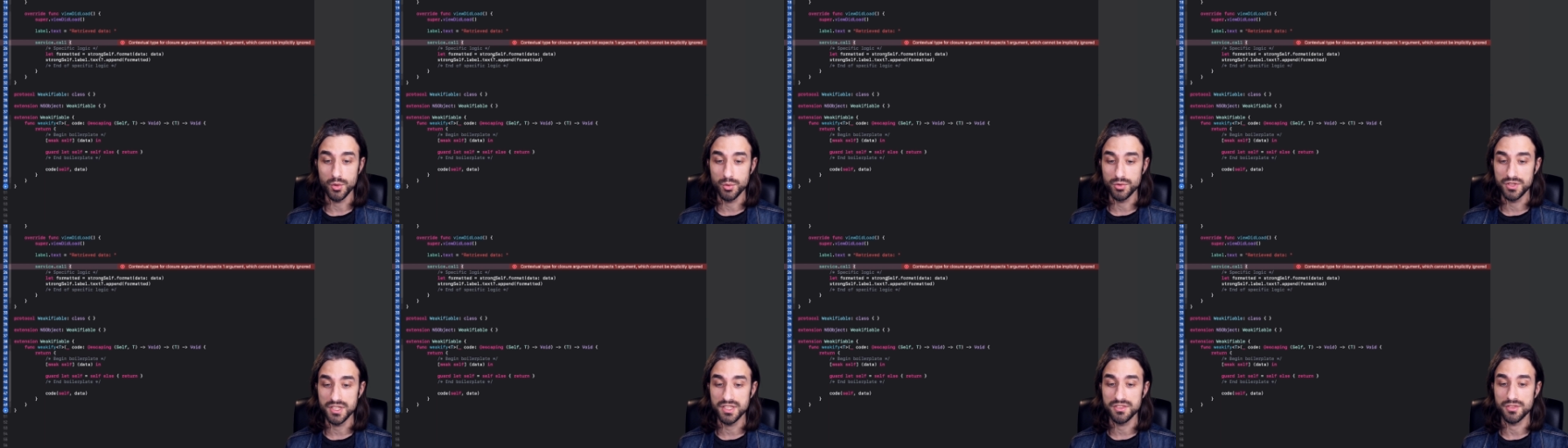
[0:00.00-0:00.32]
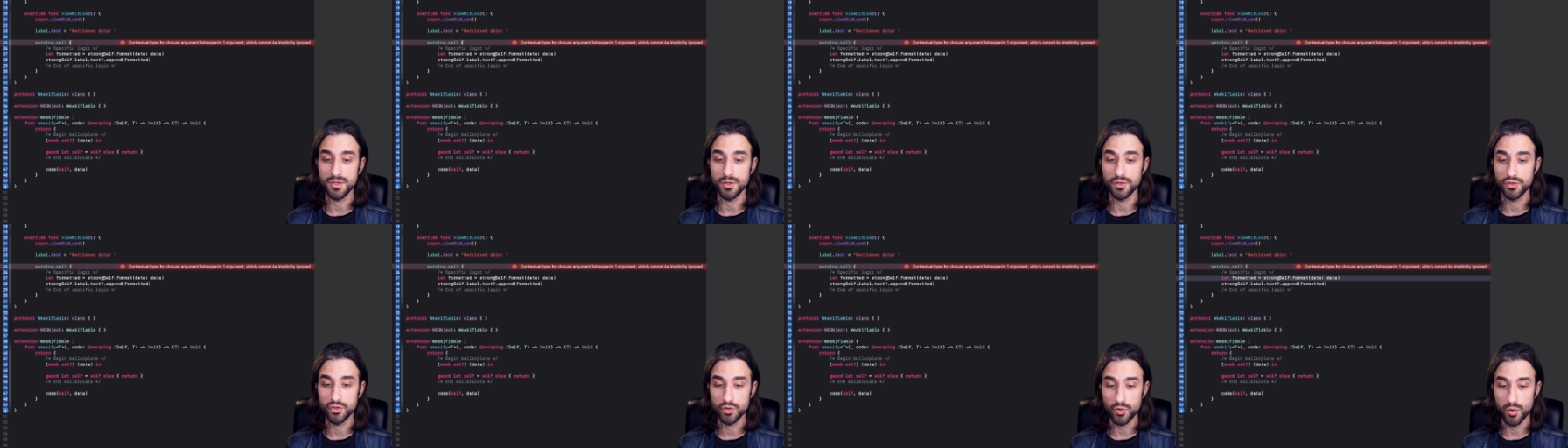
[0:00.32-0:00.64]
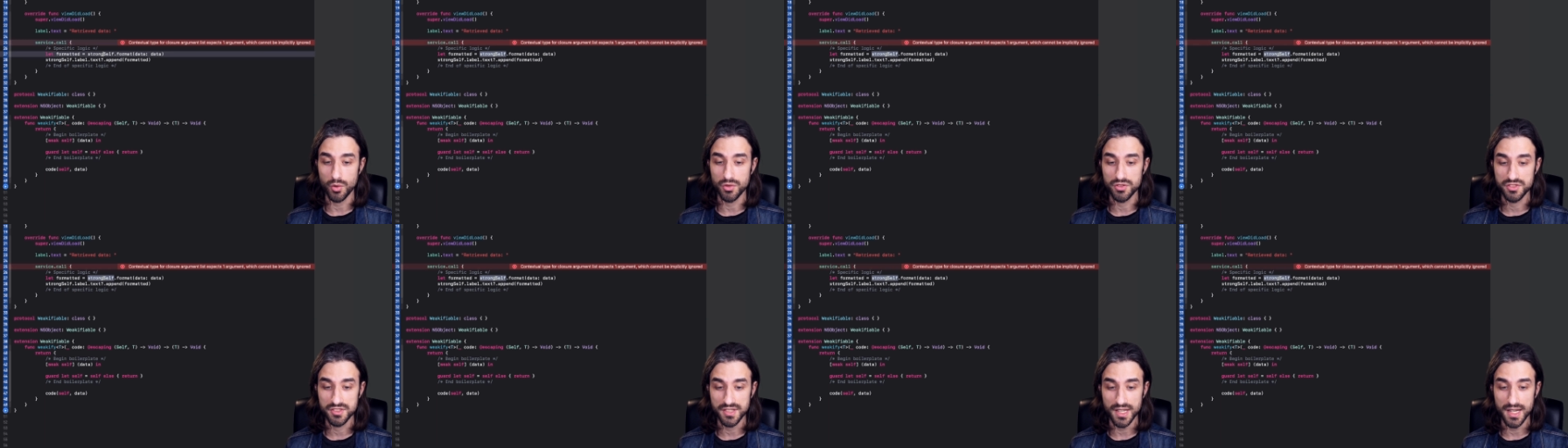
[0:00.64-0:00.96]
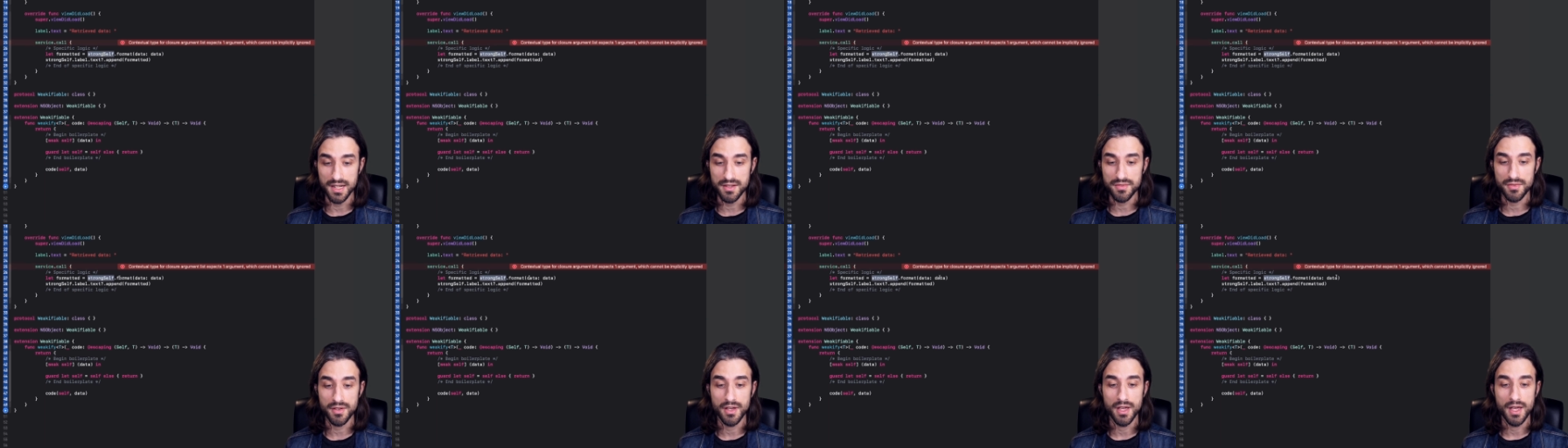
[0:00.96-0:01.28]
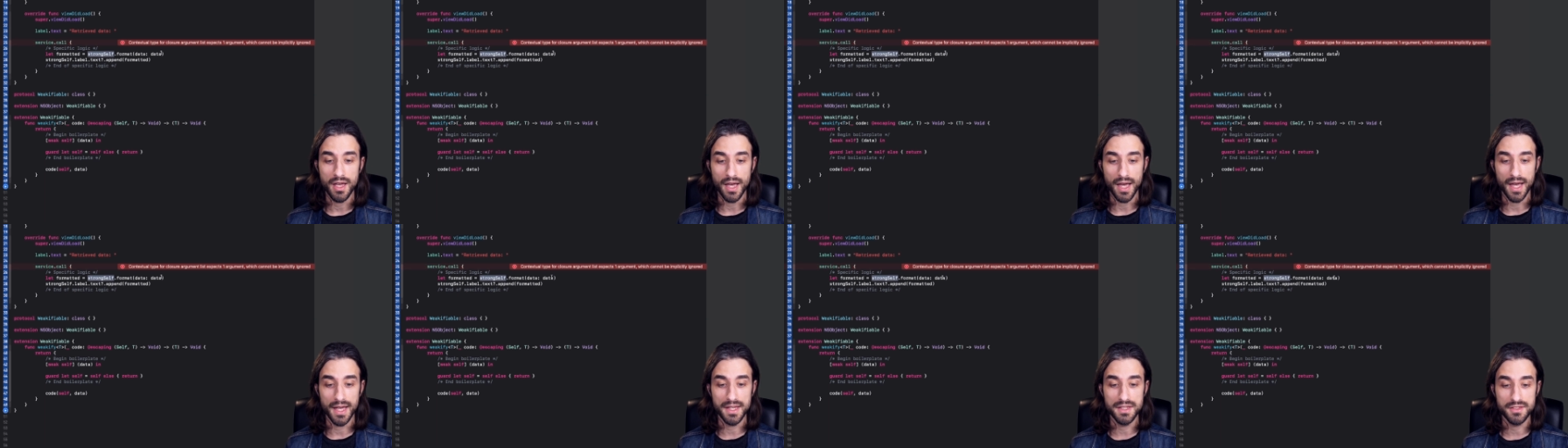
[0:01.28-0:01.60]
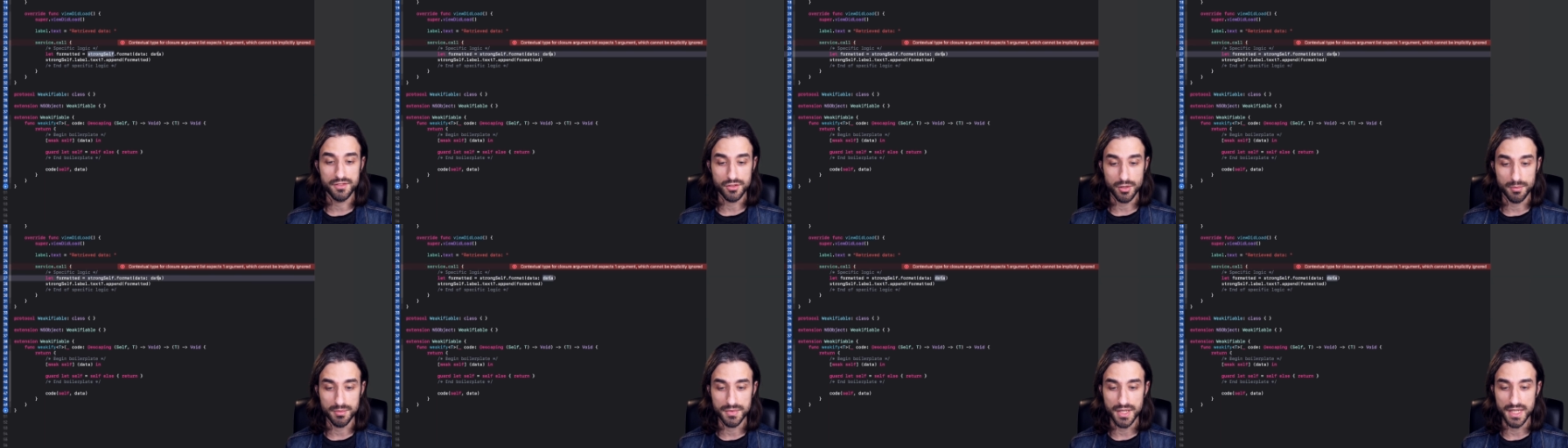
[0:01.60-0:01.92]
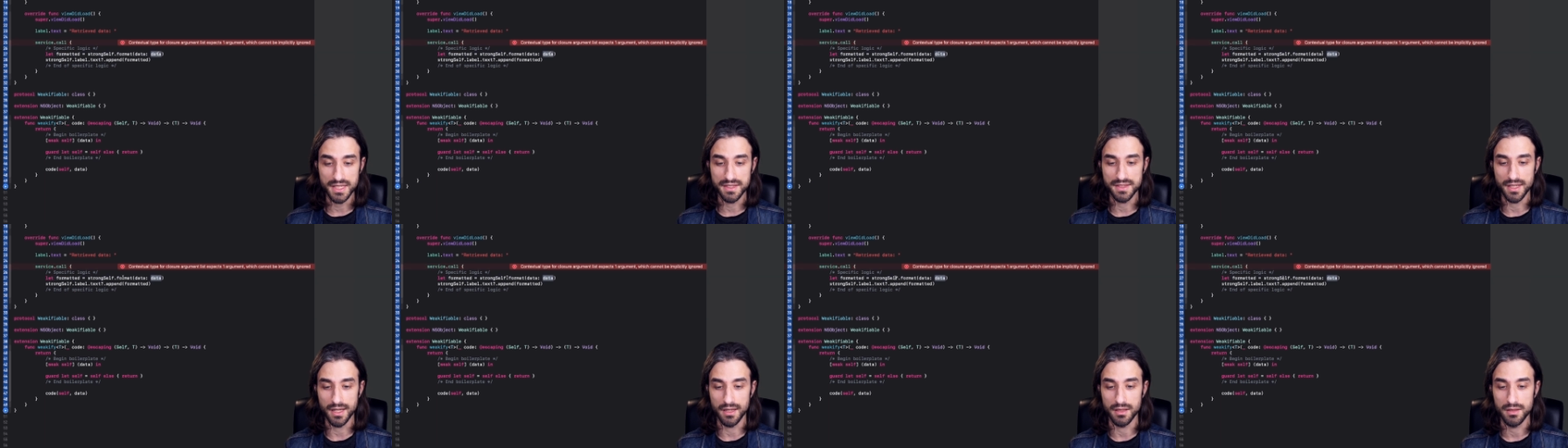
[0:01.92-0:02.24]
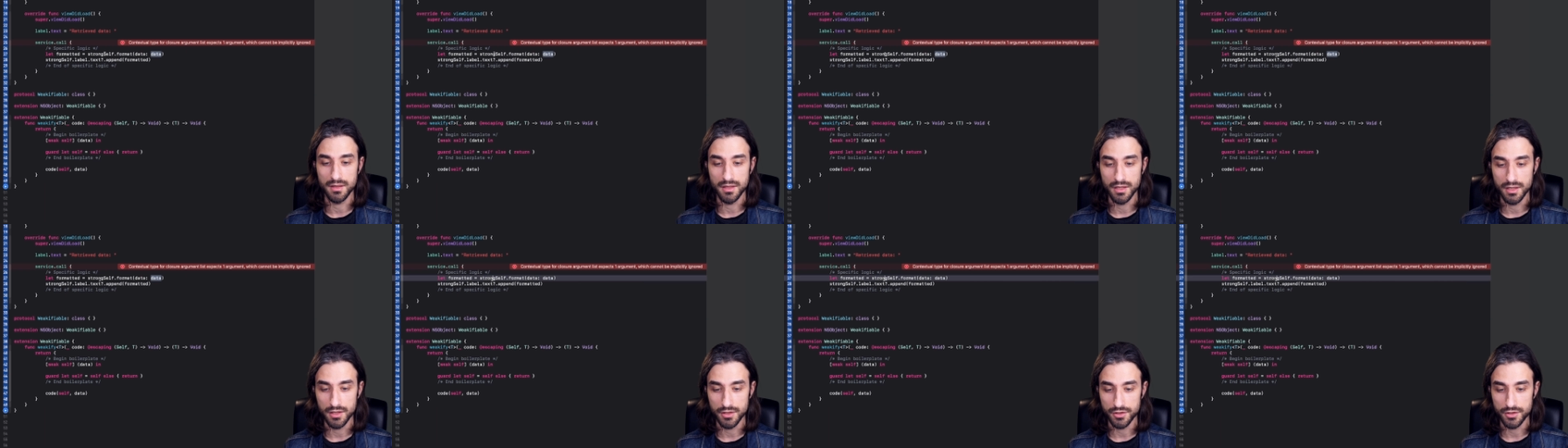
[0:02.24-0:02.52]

uses a strong self and some data.